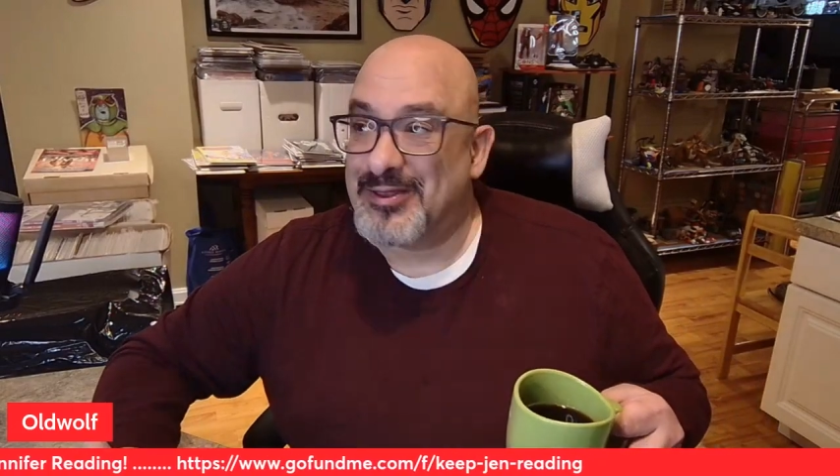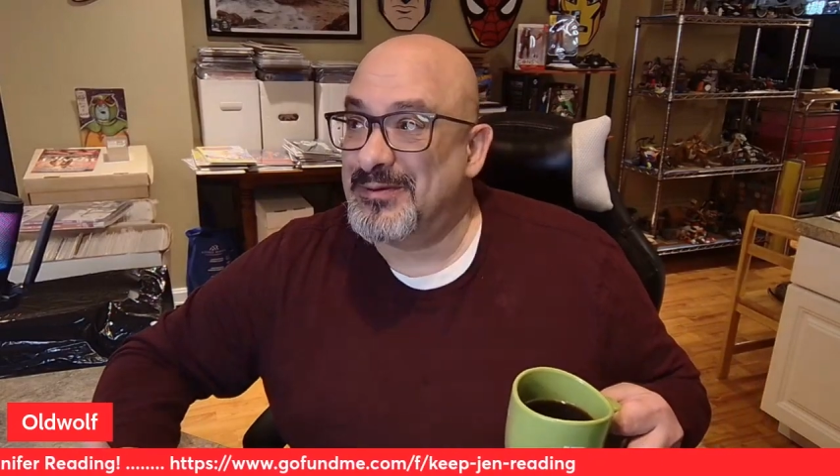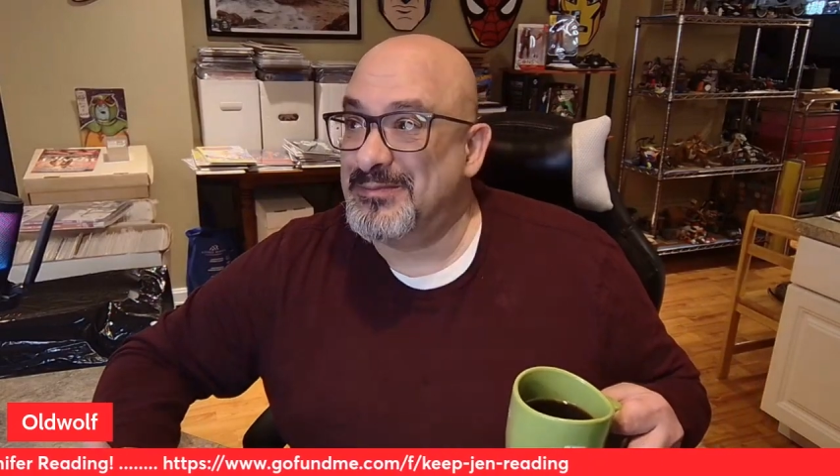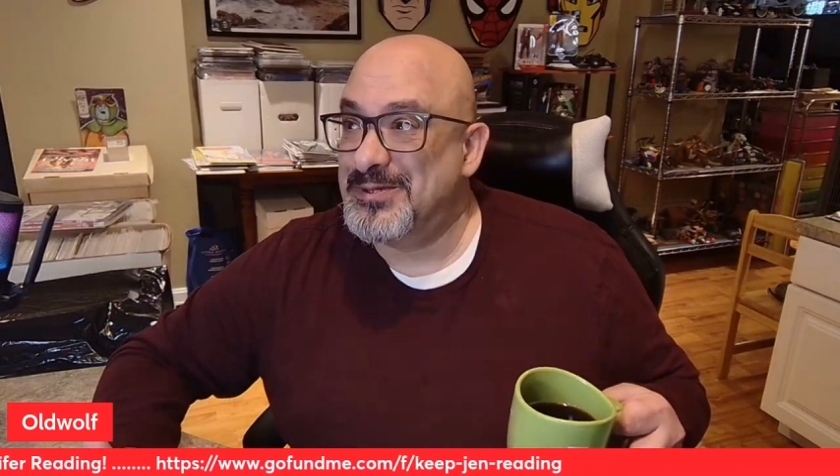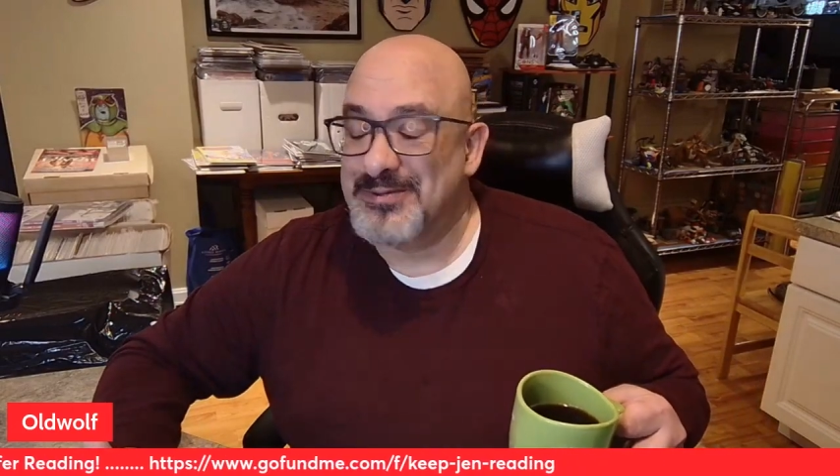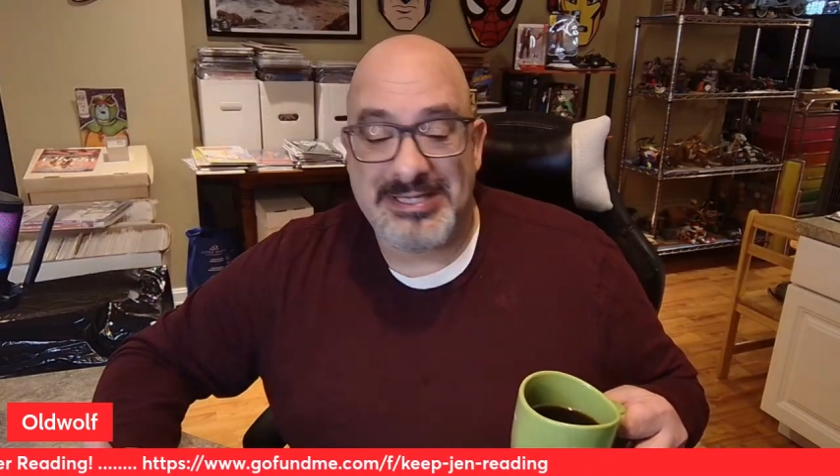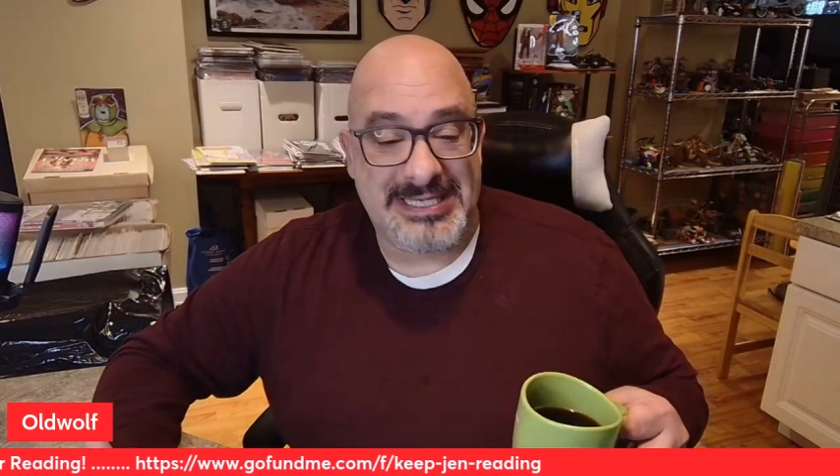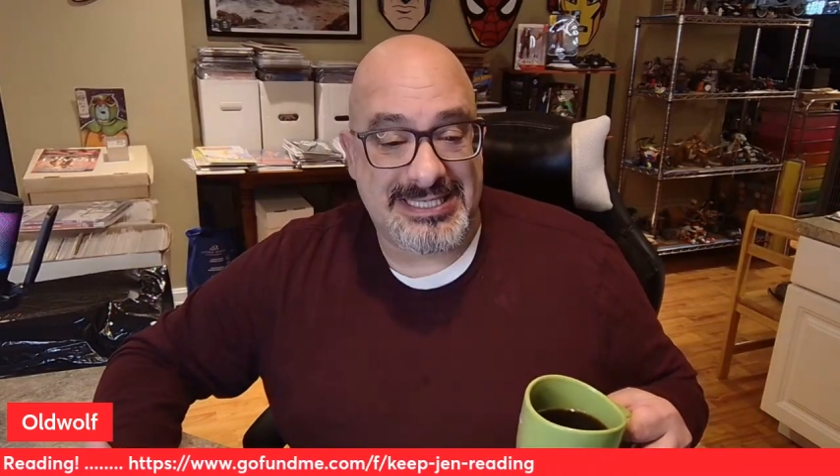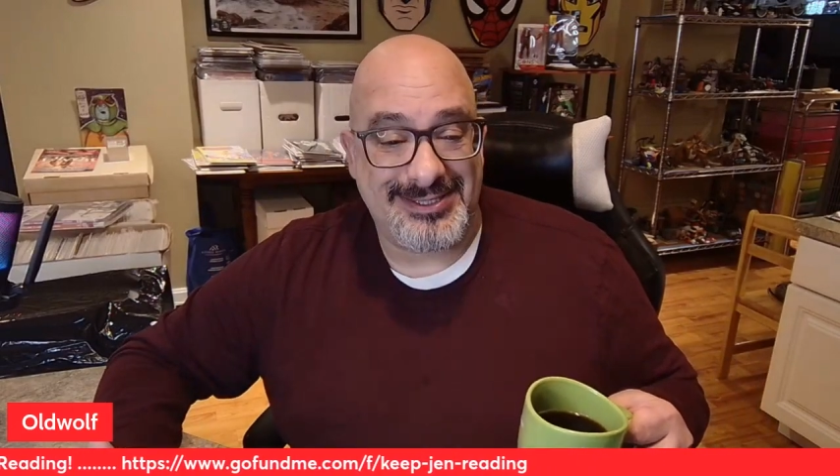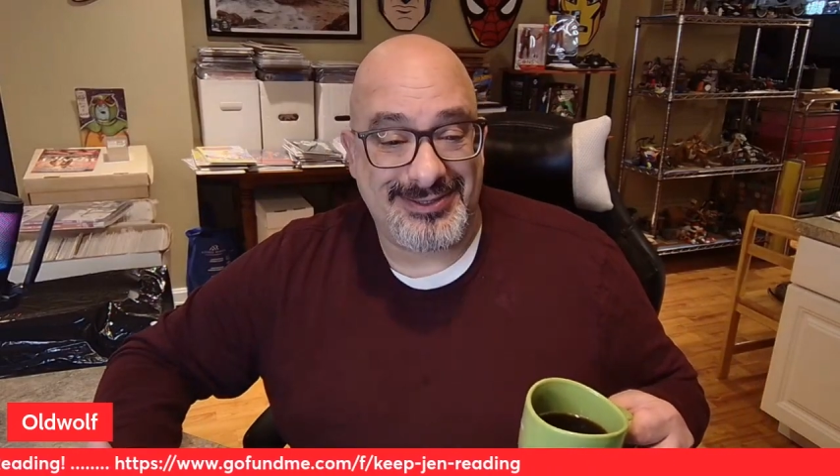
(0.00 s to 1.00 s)
I'm doing
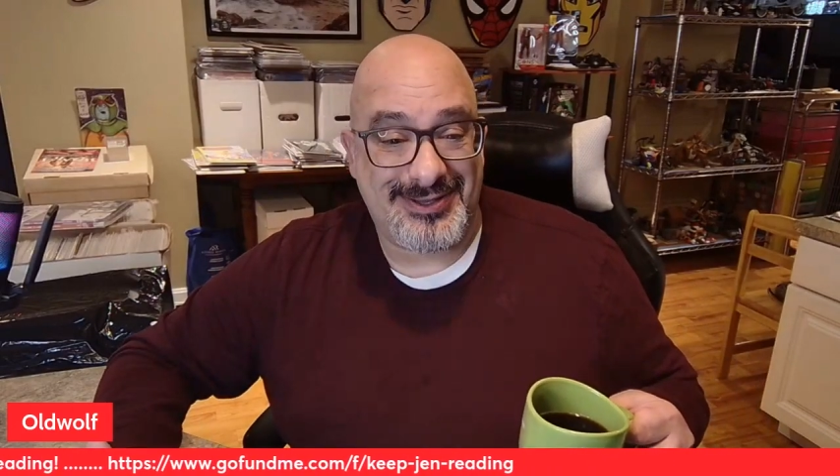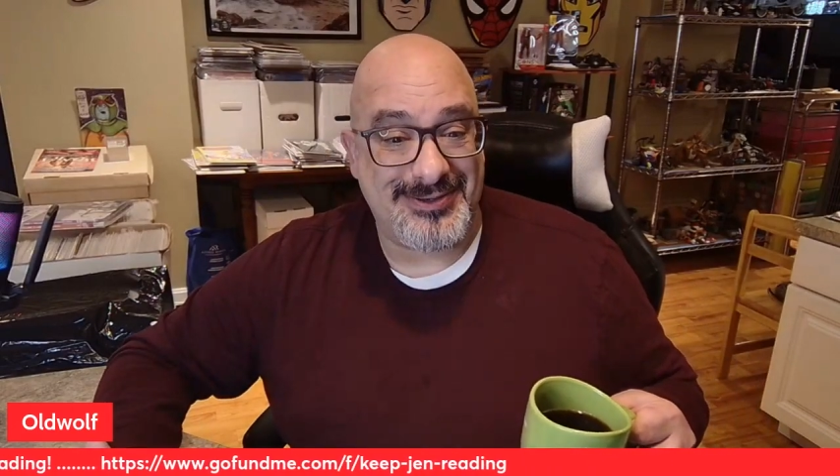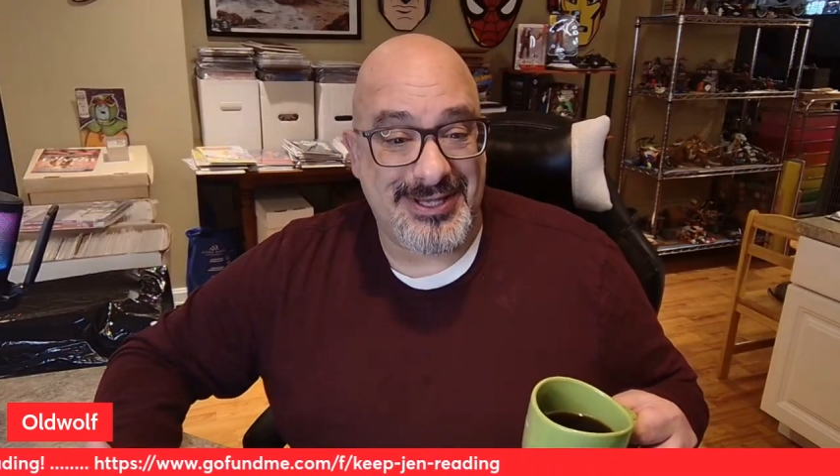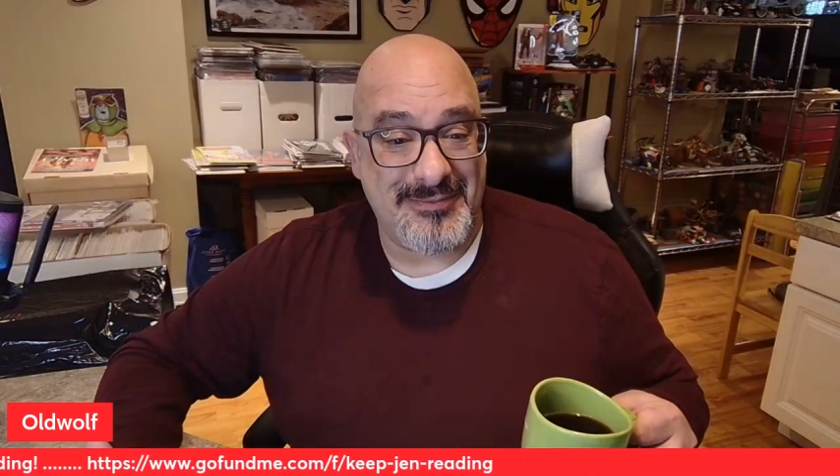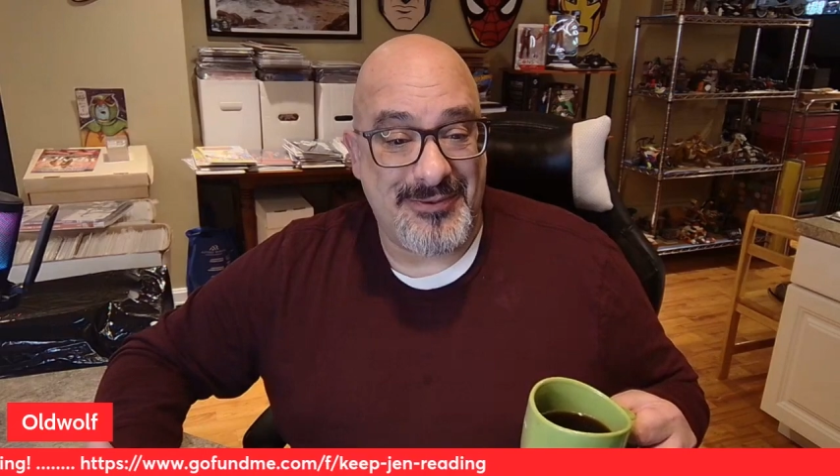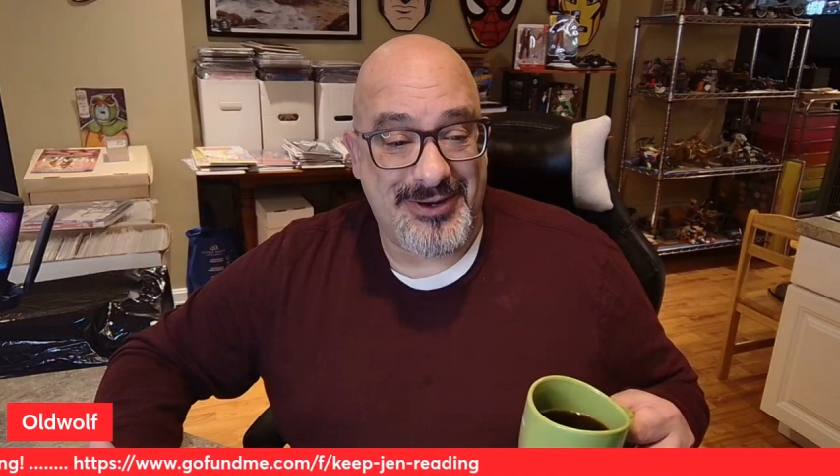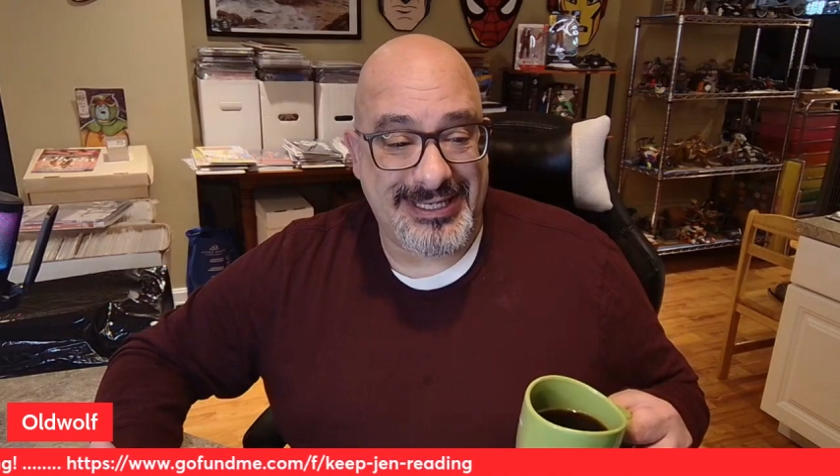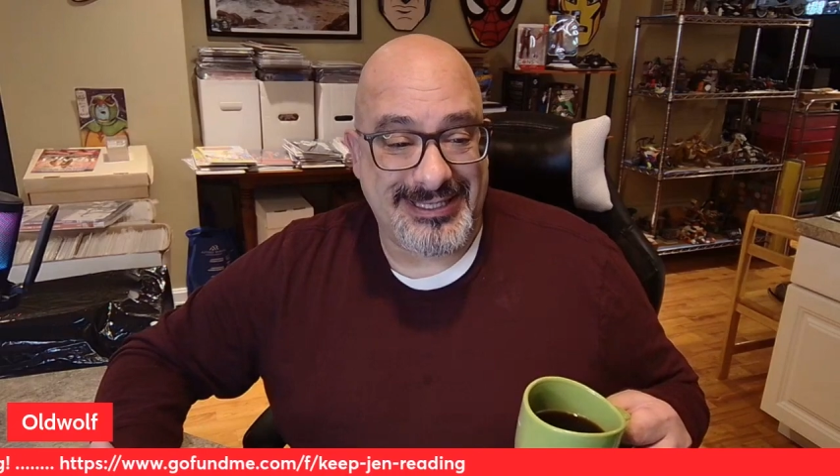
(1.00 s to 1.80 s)
this Thursday morning